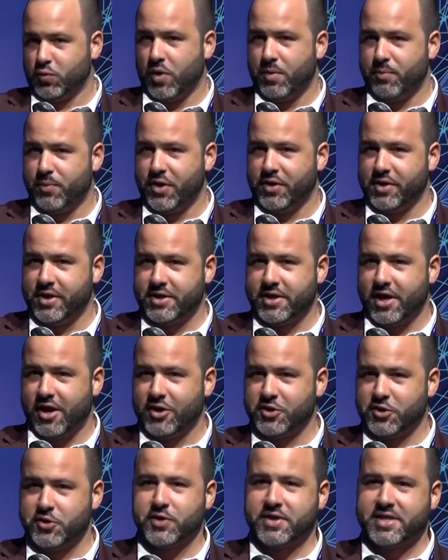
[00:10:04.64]
$1 billion,
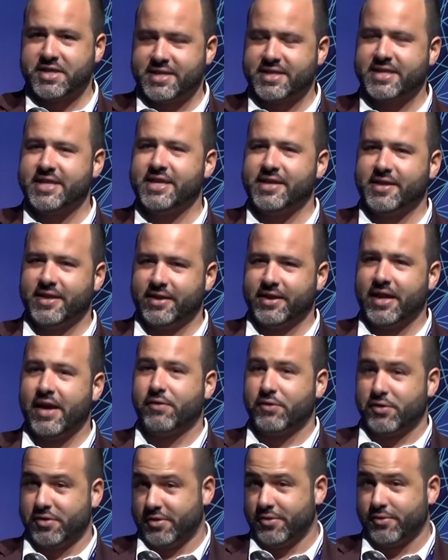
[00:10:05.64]
you can see the
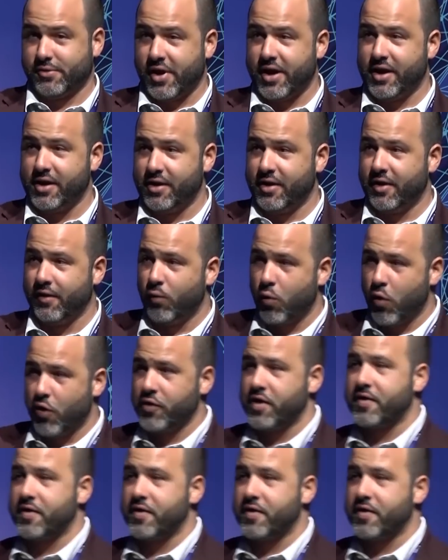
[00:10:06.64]
level, right, of where